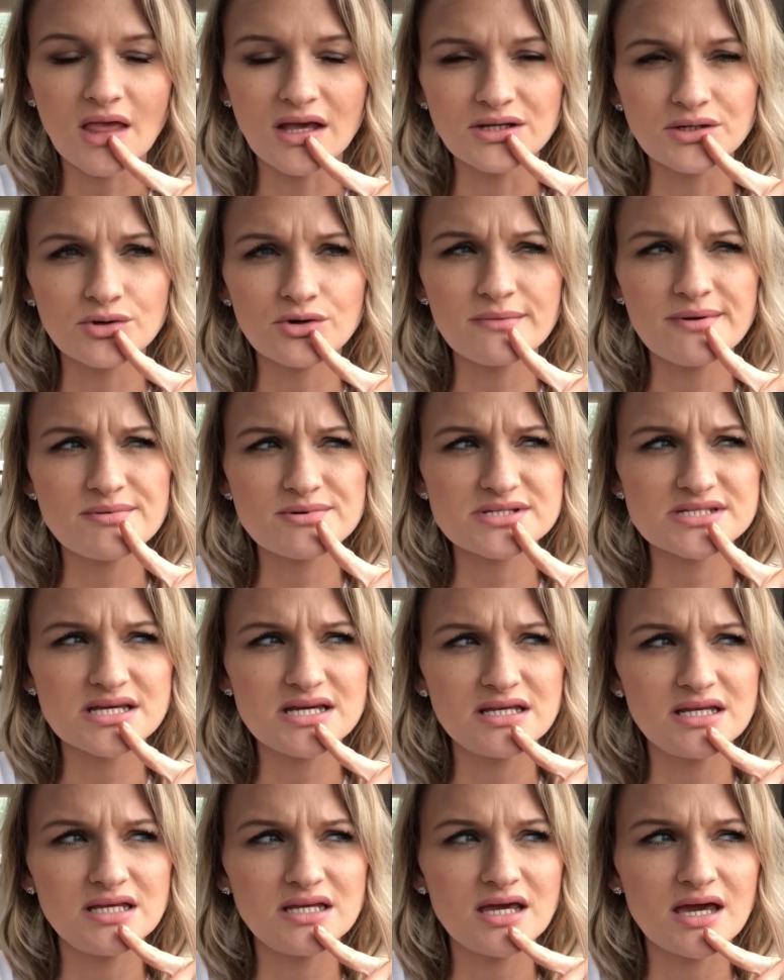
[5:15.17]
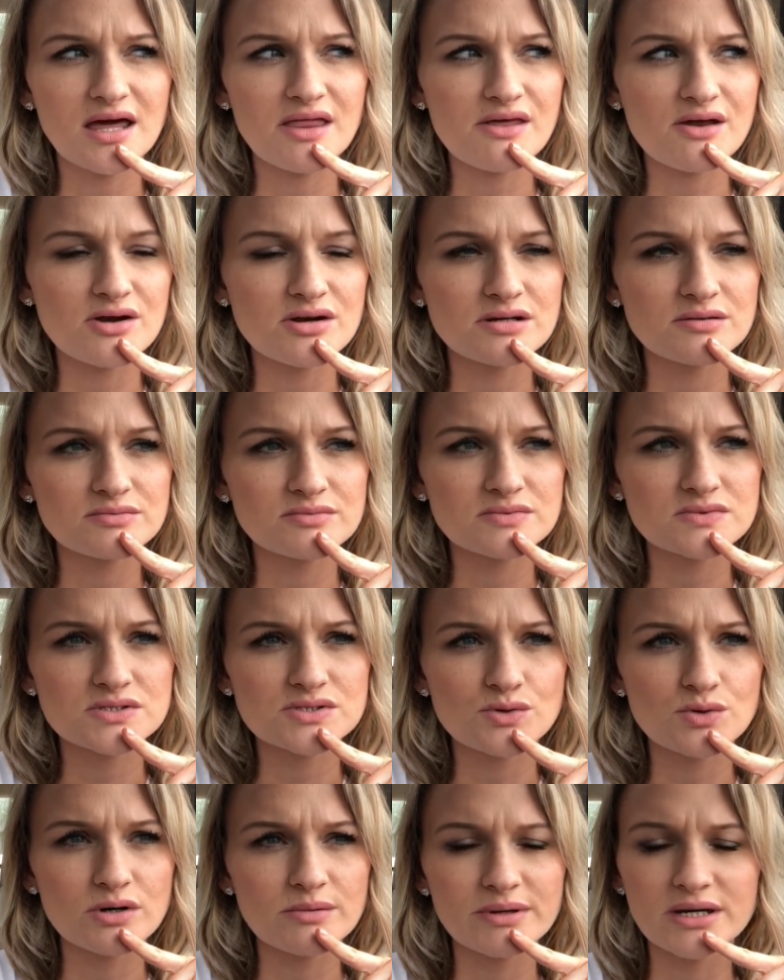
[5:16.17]
I don't remember seeing any at their
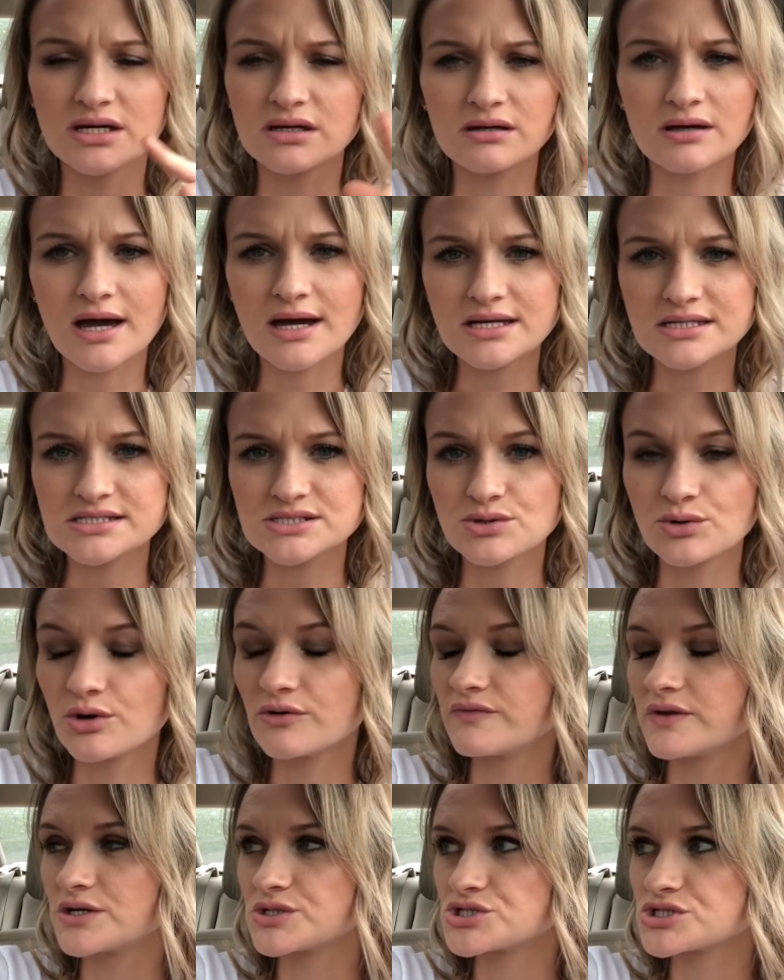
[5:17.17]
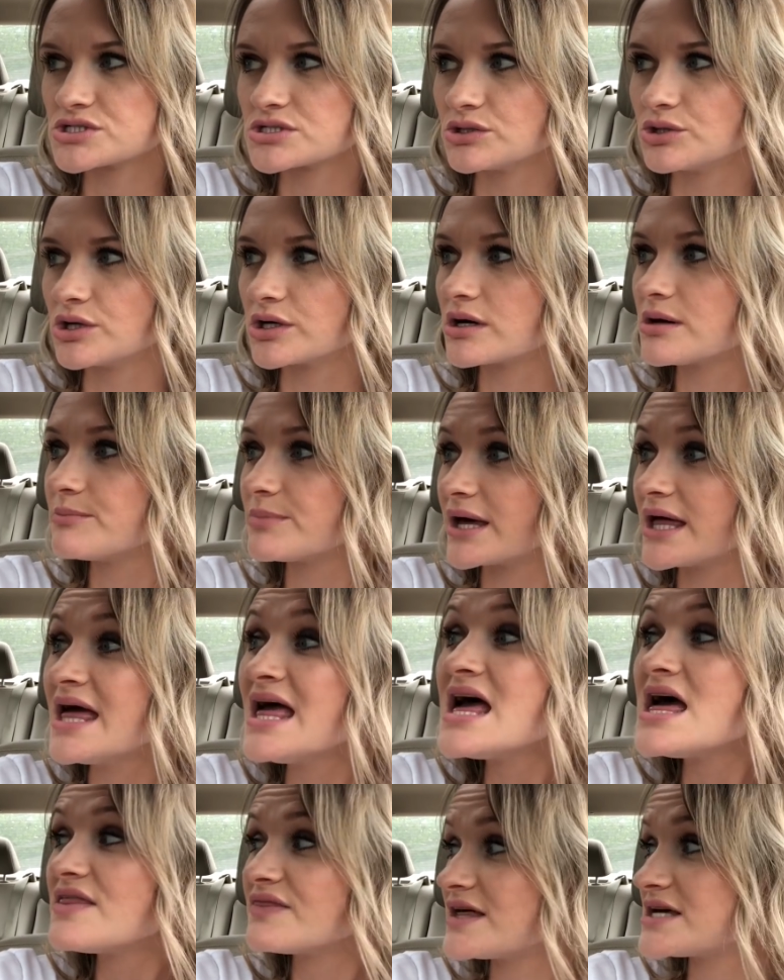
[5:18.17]
store, but I could still go over there and just look. But
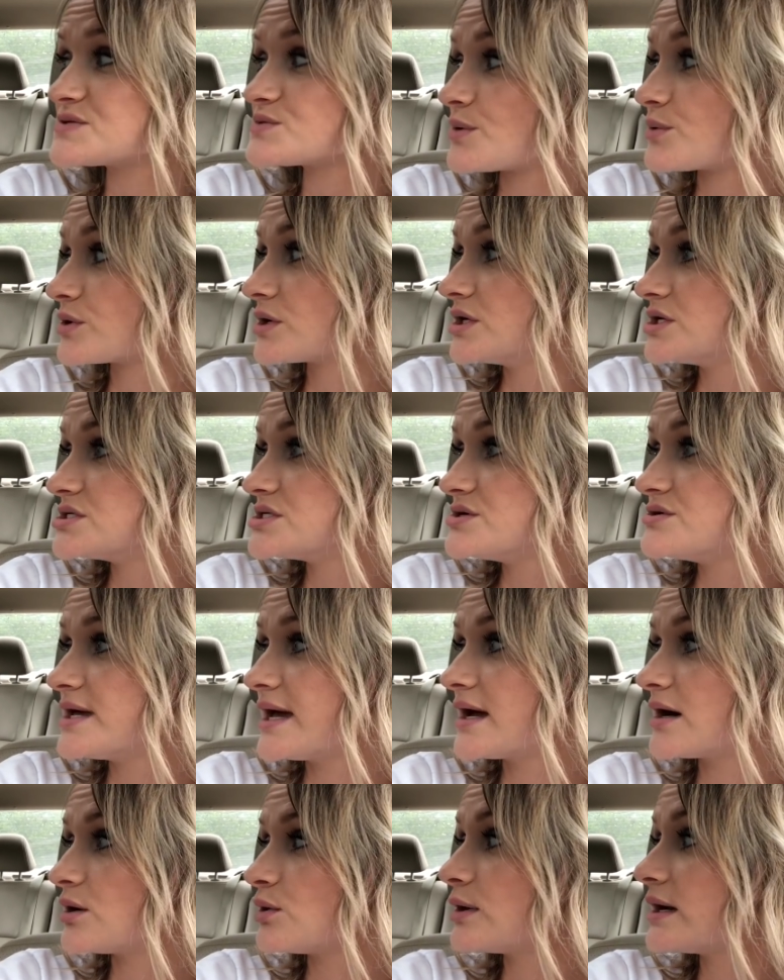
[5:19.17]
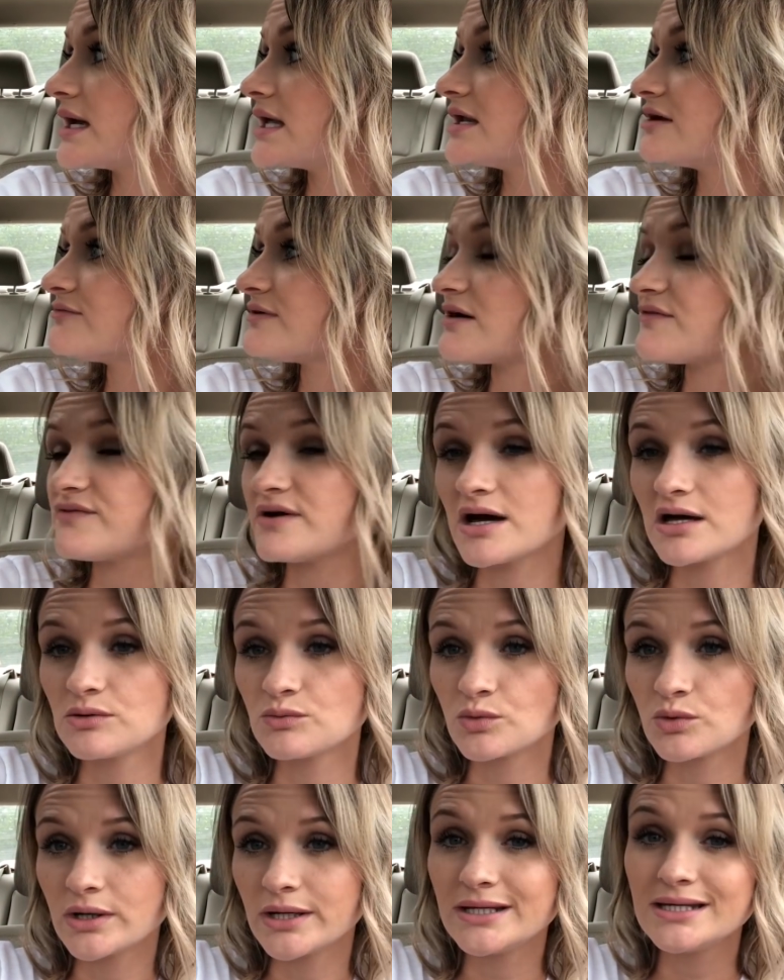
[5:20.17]
that's what we're going to do now. And if I
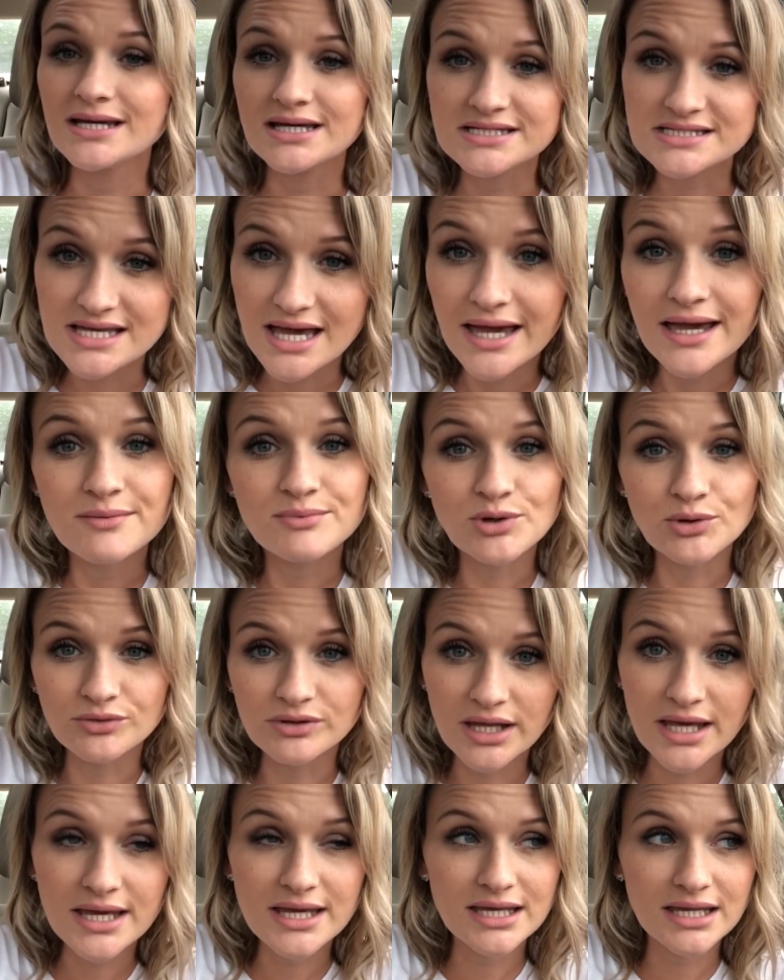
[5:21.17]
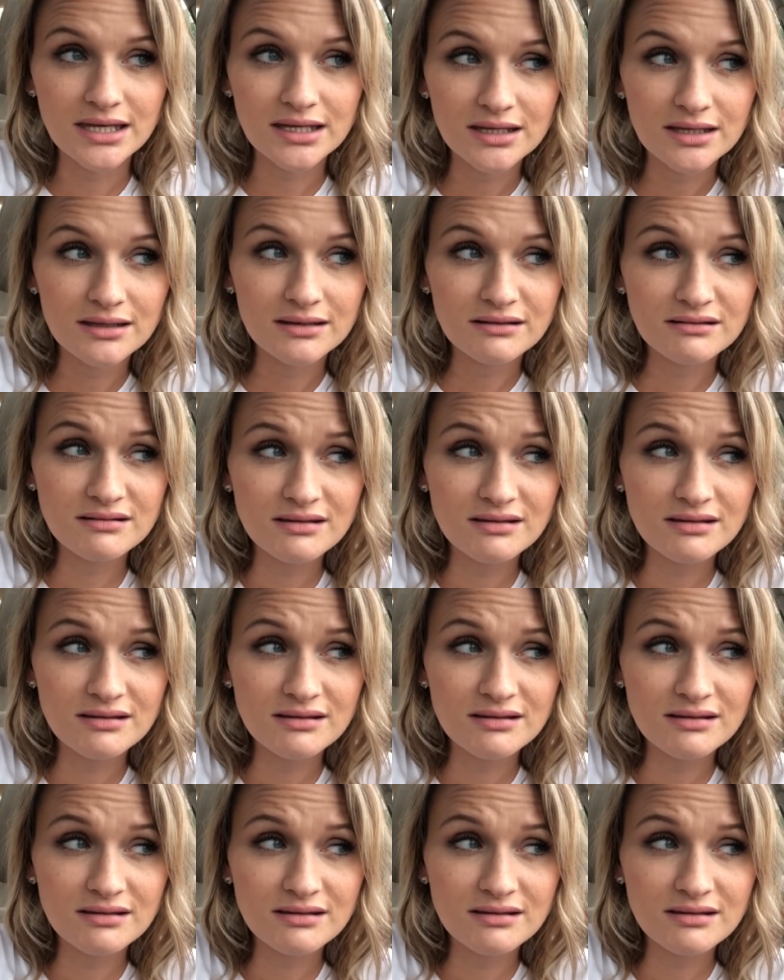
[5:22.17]
find one, yes, I am going to lay in it.